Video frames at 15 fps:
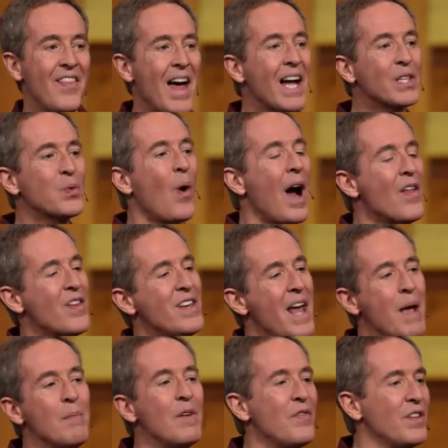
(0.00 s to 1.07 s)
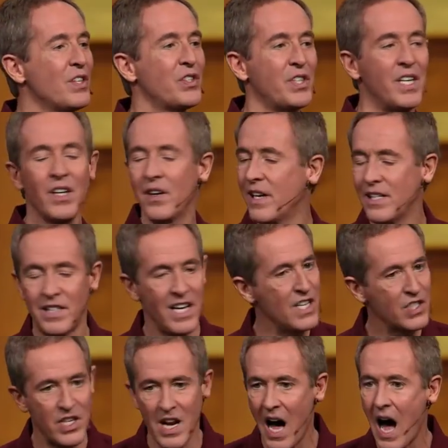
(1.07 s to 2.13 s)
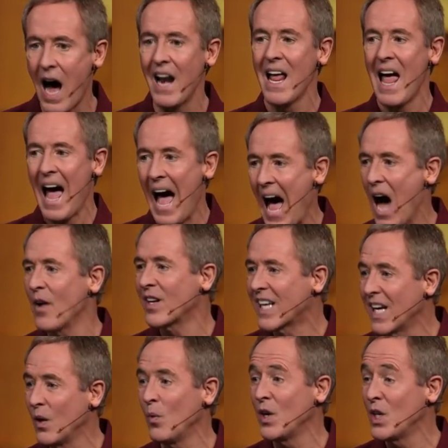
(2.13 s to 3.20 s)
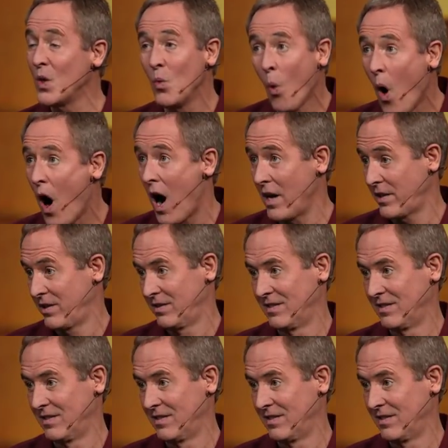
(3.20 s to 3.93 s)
that's why the name of this series is not How to Get What You Want,